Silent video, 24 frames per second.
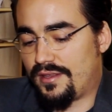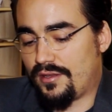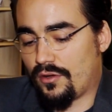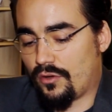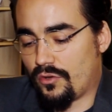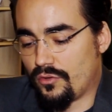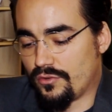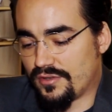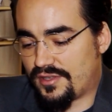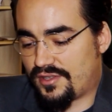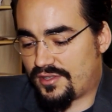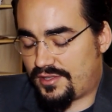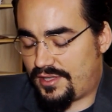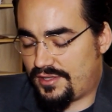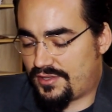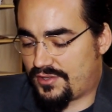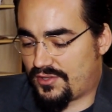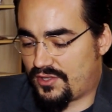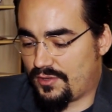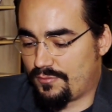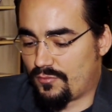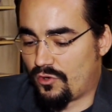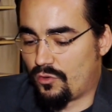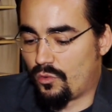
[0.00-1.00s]
whole
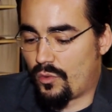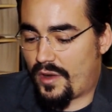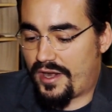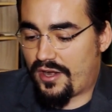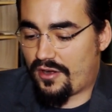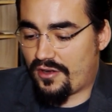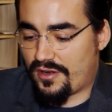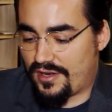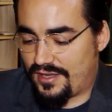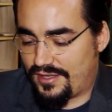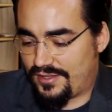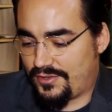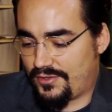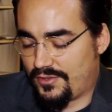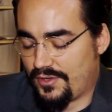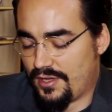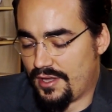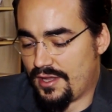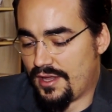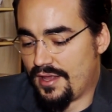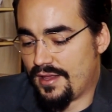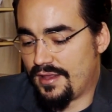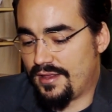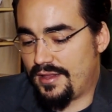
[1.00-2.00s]
system awareness
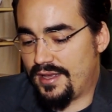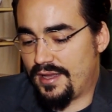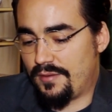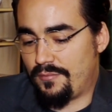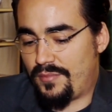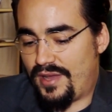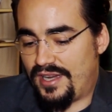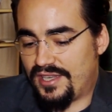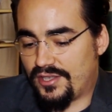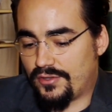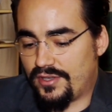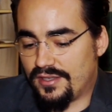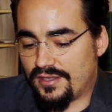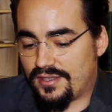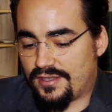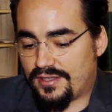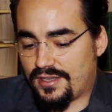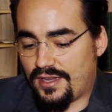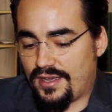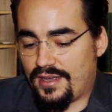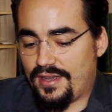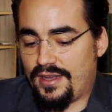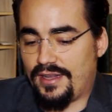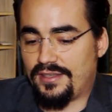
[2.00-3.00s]
that basically
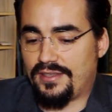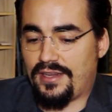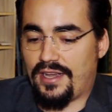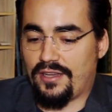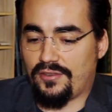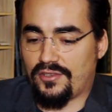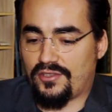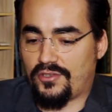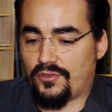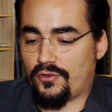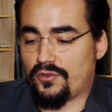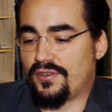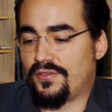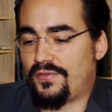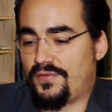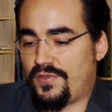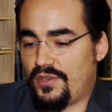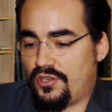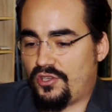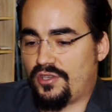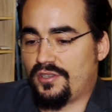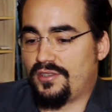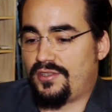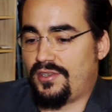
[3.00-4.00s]
decides how certain
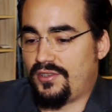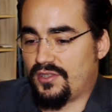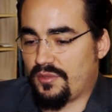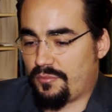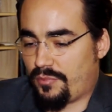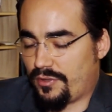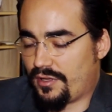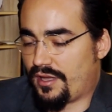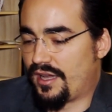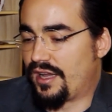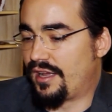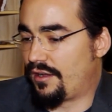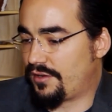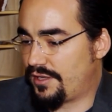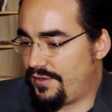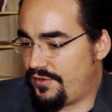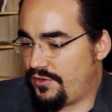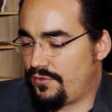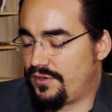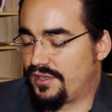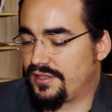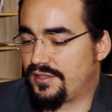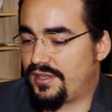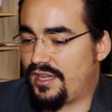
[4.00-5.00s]
efficiencies apply. I'll
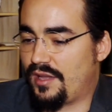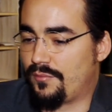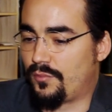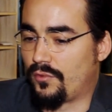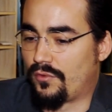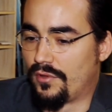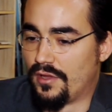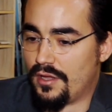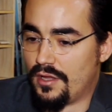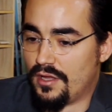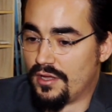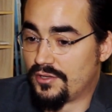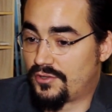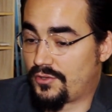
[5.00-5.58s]
give you an example.